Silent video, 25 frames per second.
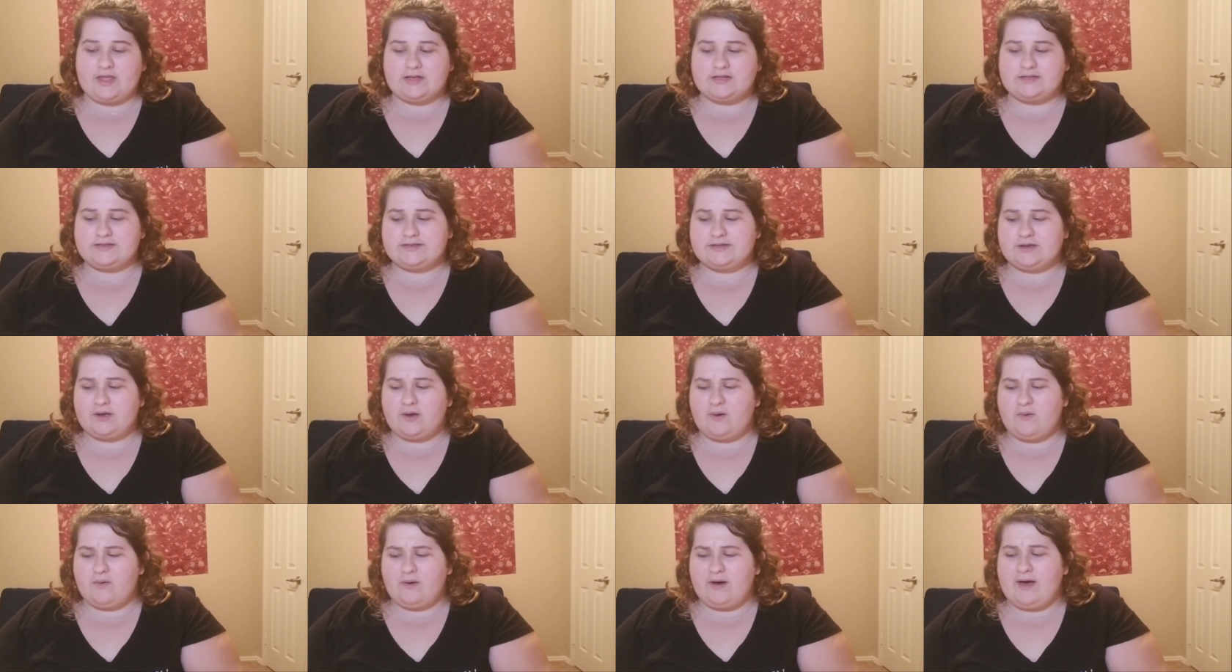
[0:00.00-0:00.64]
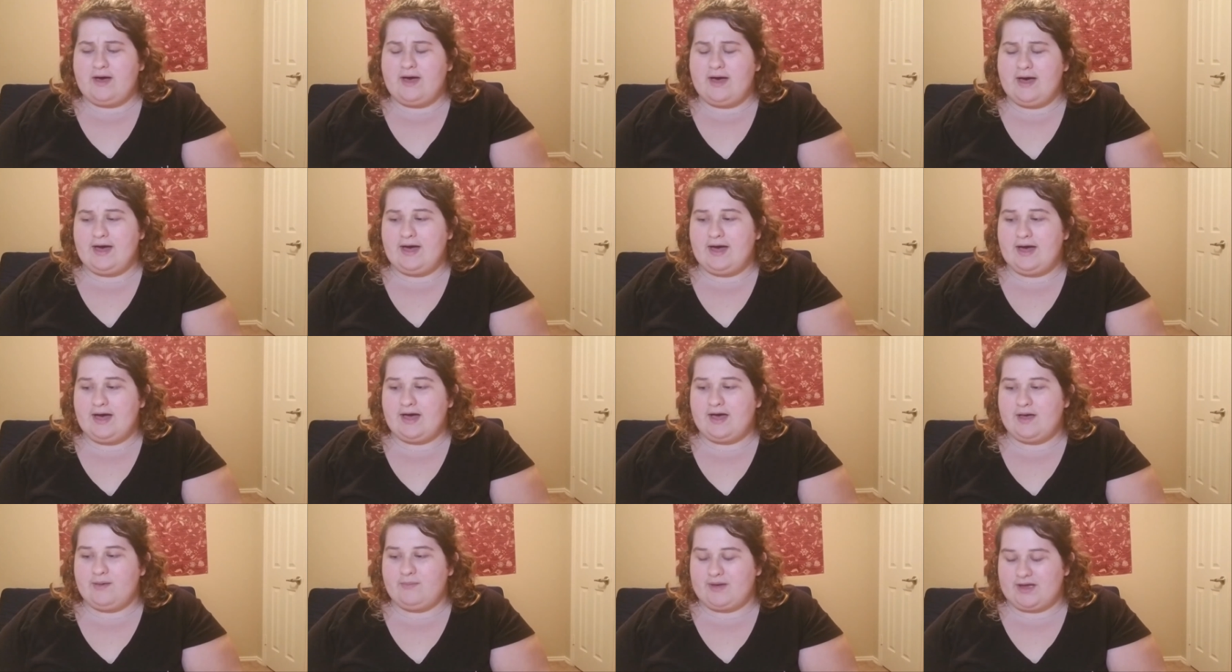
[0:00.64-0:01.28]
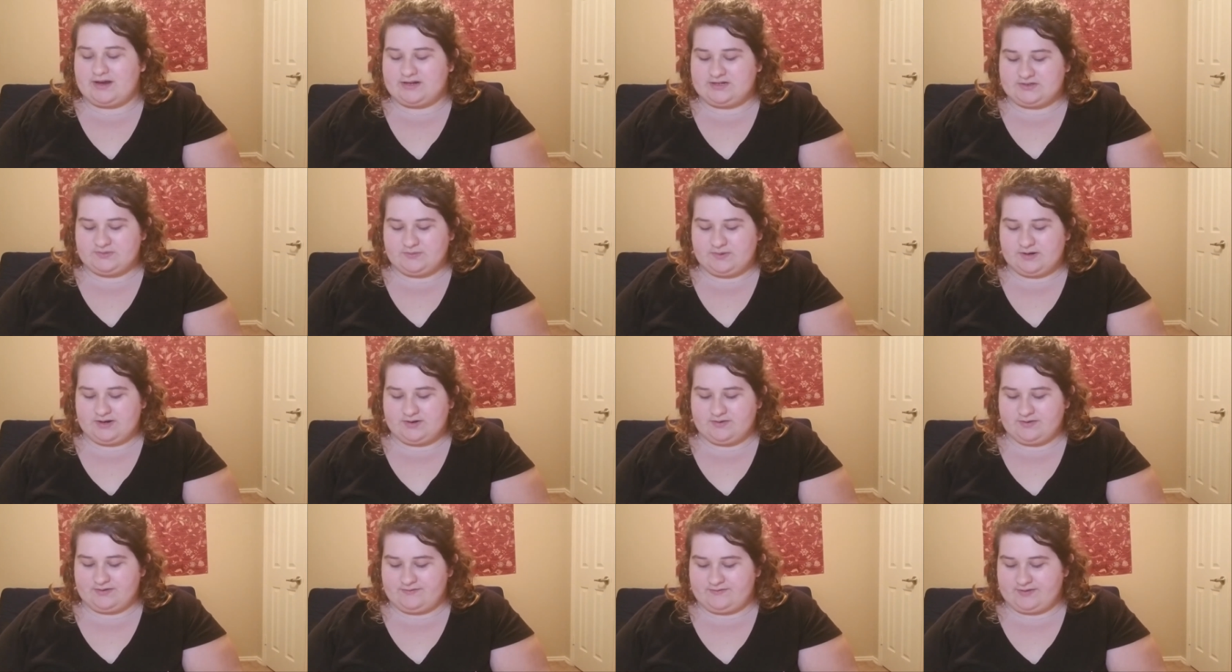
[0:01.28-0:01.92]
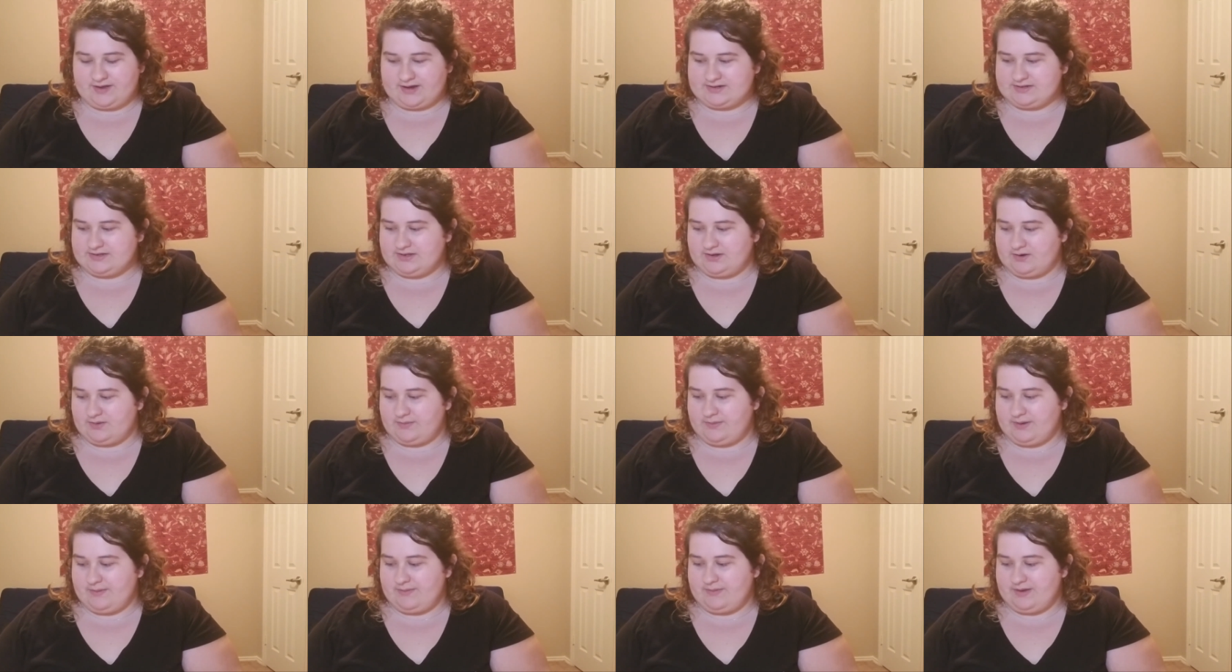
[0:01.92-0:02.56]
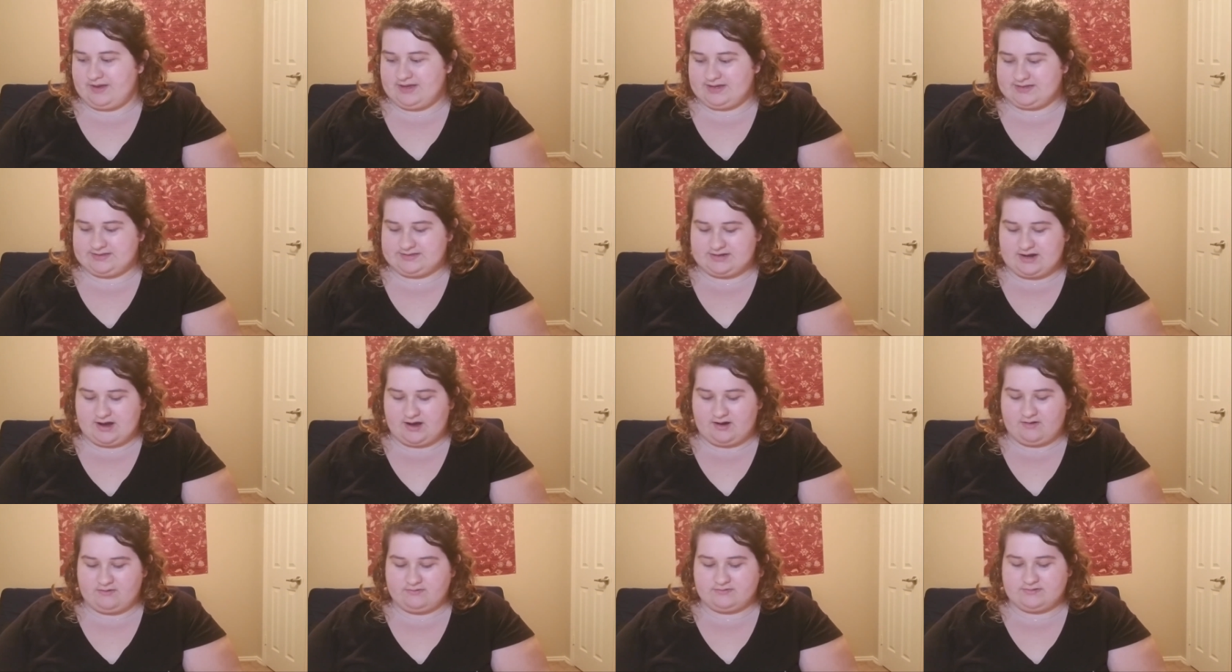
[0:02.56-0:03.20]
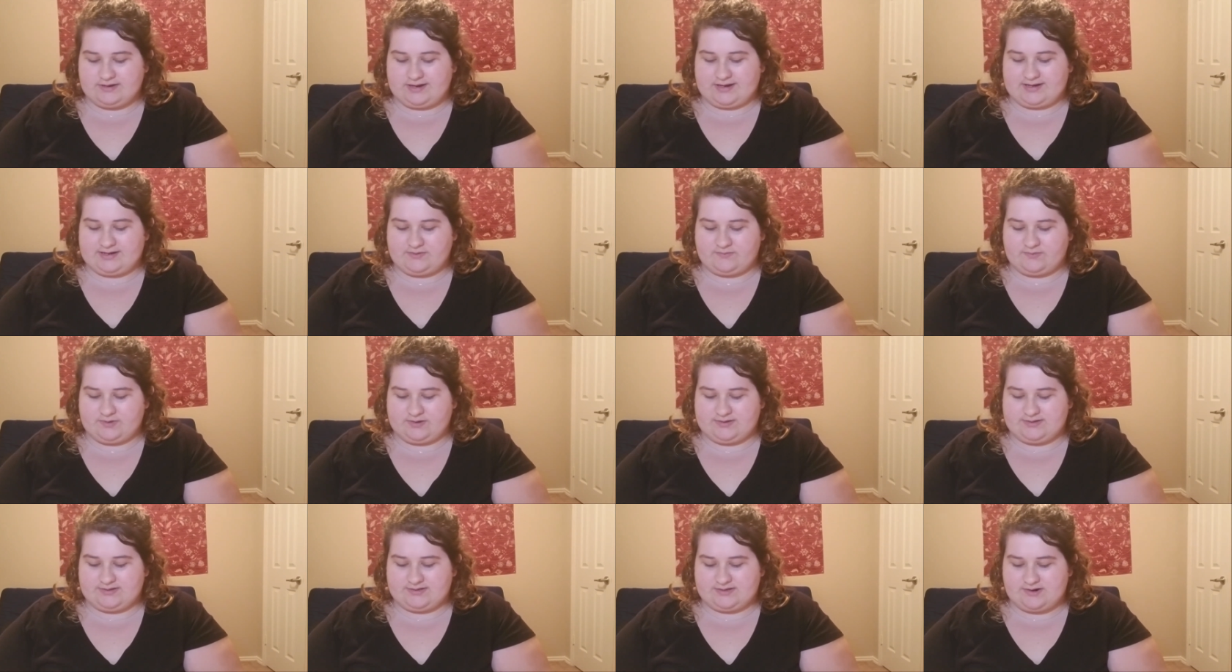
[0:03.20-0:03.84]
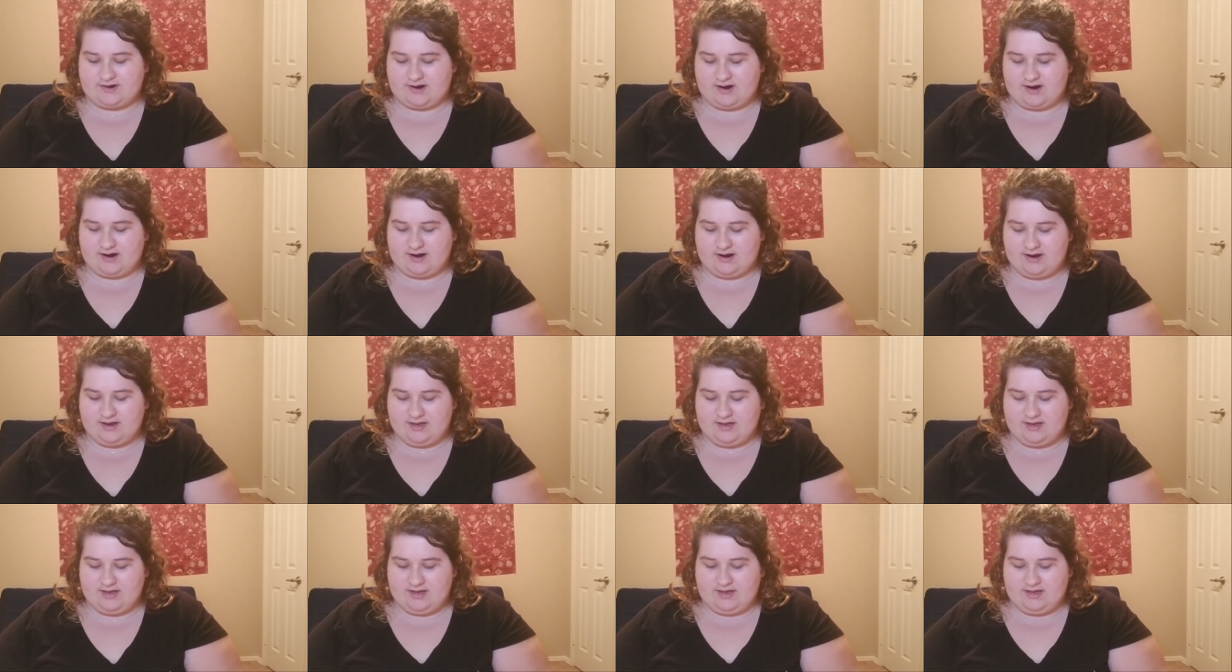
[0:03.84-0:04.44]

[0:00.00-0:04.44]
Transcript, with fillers: So um, I just wanted to reflect a little bit because not only did we start